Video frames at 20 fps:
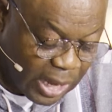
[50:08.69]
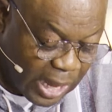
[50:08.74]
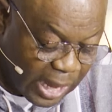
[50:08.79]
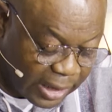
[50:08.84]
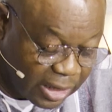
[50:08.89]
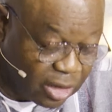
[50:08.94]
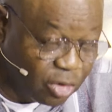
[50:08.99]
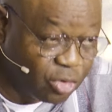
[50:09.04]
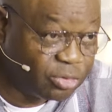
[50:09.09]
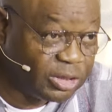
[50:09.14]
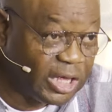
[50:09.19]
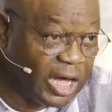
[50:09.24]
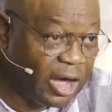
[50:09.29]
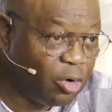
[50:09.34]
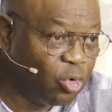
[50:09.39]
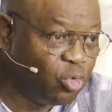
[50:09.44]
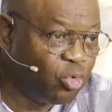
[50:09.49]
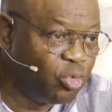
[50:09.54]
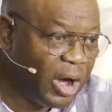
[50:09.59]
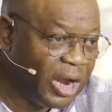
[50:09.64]

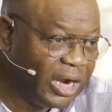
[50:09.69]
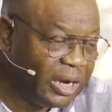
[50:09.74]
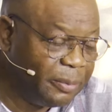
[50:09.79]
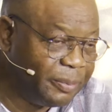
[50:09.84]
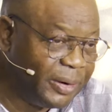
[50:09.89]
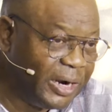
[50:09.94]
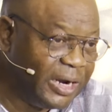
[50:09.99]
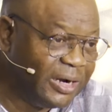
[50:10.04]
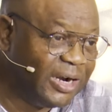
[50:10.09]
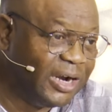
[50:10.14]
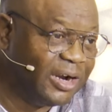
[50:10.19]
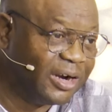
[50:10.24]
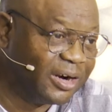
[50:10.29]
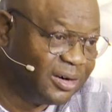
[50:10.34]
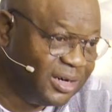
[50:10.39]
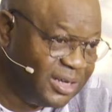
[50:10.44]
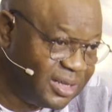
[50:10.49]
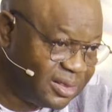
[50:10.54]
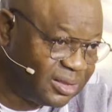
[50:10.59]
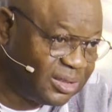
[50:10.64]
Accuser who are the brethren?
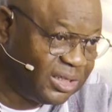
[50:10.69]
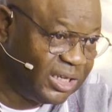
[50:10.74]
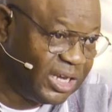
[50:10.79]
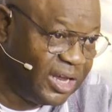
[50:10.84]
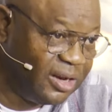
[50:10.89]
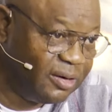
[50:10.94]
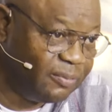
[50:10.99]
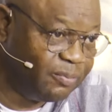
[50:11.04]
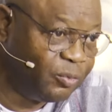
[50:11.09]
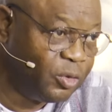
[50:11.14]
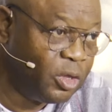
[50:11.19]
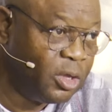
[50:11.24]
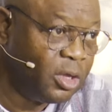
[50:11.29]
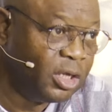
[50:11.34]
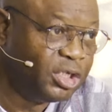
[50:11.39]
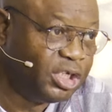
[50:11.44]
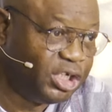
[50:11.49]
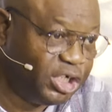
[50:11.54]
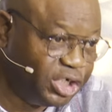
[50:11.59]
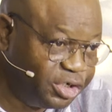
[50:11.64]
Christian,
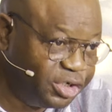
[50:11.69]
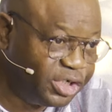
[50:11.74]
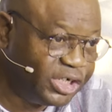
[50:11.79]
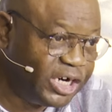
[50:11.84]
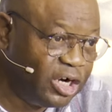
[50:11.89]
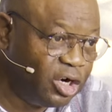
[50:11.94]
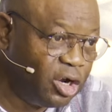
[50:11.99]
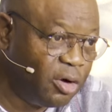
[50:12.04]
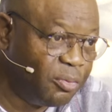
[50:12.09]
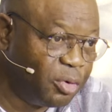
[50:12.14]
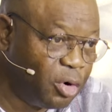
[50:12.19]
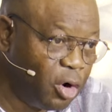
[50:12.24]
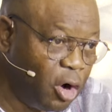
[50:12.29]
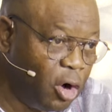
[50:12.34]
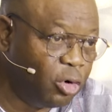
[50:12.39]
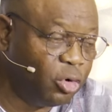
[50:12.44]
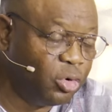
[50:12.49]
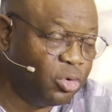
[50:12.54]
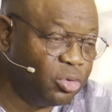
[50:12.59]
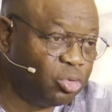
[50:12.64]
children of
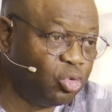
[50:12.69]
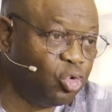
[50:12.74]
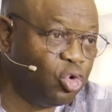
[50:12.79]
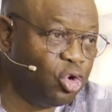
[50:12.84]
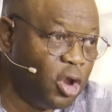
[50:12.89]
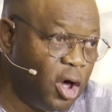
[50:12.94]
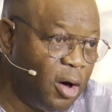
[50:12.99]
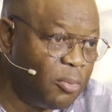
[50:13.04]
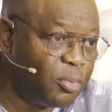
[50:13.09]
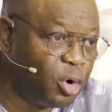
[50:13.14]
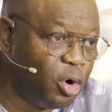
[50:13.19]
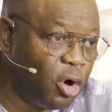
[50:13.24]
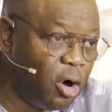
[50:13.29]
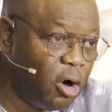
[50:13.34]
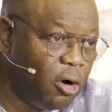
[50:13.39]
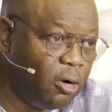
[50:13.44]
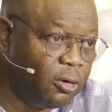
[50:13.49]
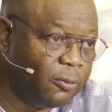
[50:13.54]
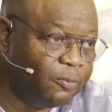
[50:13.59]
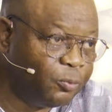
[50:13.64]
God, those who love
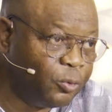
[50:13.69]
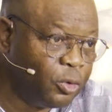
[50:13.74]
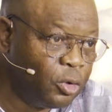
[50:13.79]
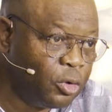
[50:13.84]
God,